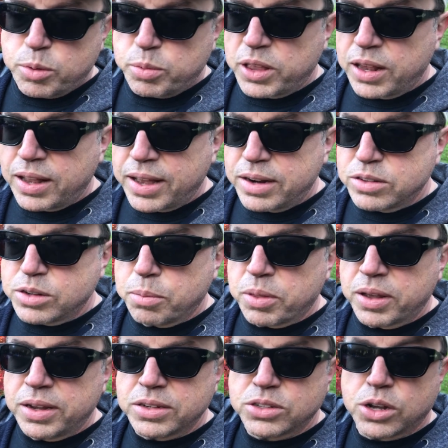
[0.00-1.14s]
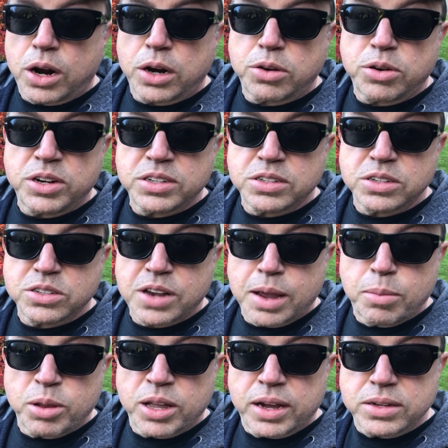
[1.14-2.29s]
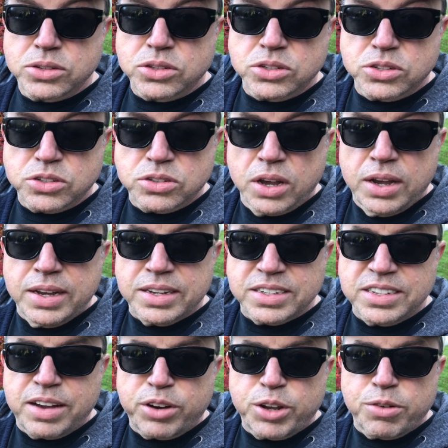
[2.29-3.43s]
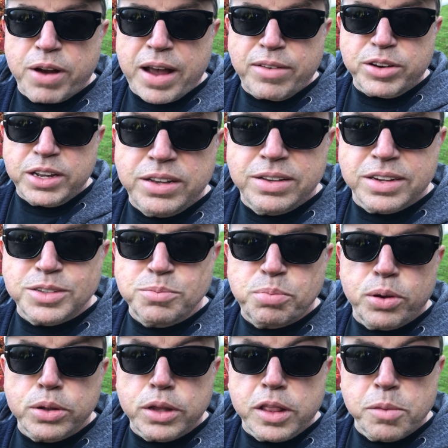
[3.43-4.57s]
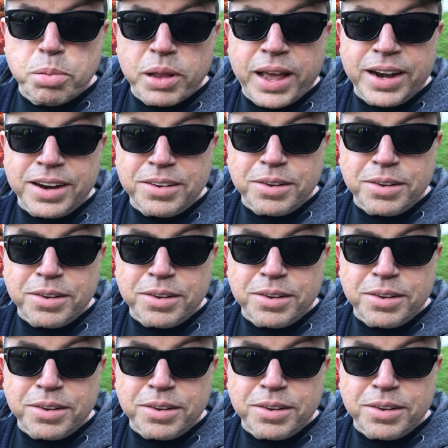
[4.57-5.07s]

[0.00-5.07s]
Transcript: but the lighter something is, the harder it is to stabilize because it doesn't have any gravity. It doesn't pull to the planet,